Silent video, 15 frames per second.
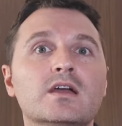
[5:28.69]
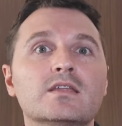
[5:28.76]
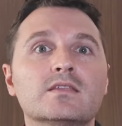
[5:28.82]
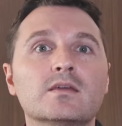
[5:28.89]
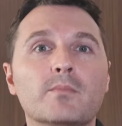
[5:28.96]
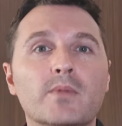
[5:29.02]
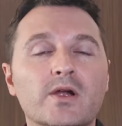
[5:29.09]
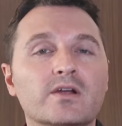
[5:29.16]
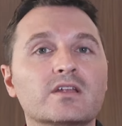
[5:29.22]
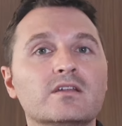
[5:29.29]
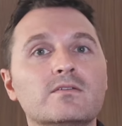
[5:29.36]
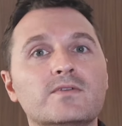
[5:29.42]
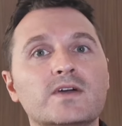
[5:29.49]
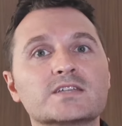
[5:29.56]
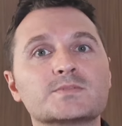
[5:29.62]
The American
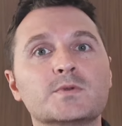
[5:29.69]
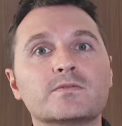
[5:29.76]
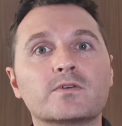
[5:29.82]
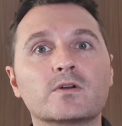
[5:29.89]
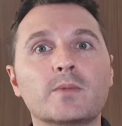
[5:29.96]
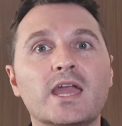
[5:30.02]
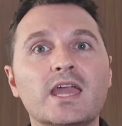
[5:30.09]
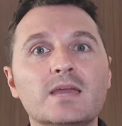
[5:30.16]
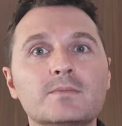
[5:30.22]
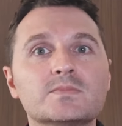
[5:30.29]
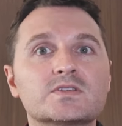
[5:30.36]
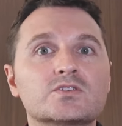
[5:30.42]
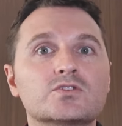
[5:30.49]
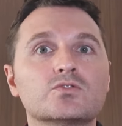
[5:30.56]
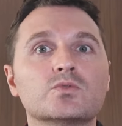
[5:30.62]
investment firm
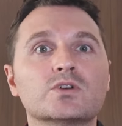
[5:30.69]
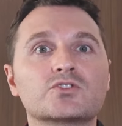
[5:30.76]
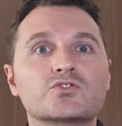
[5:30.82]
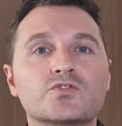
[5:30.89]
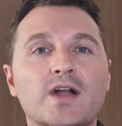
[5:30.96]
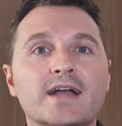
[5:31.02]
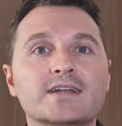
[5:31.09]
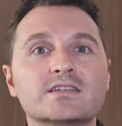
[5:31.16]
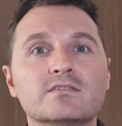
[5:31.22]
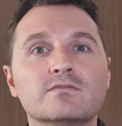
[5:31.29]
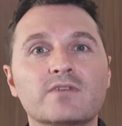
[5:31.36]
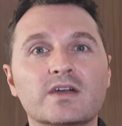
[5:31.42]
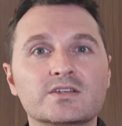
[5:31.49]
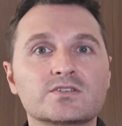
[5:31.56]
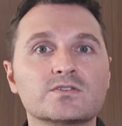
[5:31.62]
aims to attract
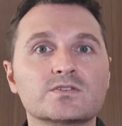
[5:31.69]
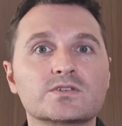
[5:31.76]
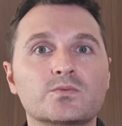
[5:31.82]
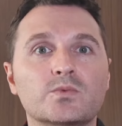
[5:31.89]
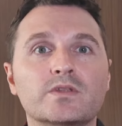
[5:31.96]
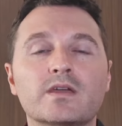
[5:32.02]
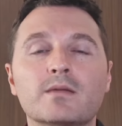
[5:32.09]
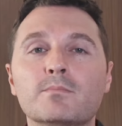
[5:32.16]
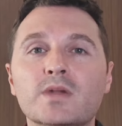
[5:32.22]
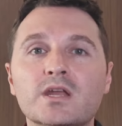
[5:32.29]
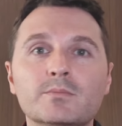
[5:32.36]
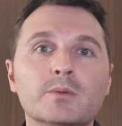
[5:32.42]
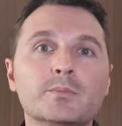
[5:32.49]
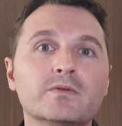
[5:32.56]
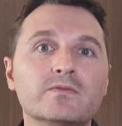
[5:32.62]
investors with a
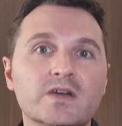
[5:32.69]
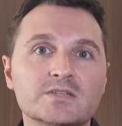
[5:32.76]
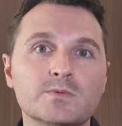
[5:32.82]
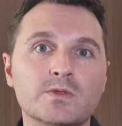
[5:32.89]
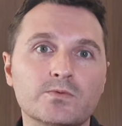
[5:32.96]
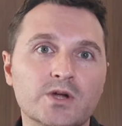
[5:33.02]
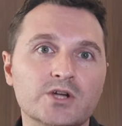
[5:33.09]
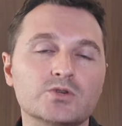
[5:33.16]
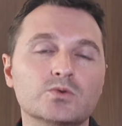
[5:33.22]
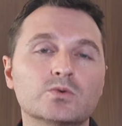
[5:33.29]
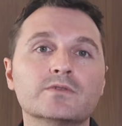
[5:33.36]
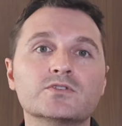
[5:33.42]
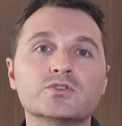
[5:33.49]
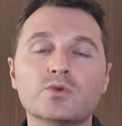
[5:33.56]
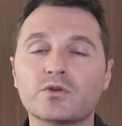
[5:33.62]
minimum investment threshold
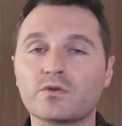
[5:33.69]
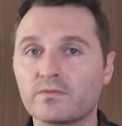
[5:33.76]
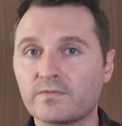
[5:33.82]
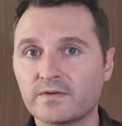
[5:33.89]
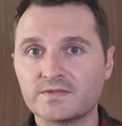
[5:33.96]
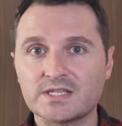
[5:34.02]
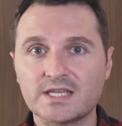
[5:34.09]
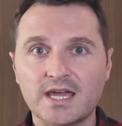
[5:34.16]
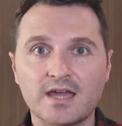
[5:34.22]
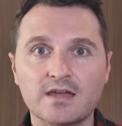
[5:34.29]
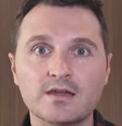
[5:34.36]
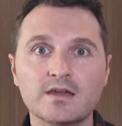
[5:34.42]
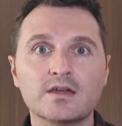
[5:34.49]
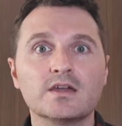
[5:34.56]
of $250,000.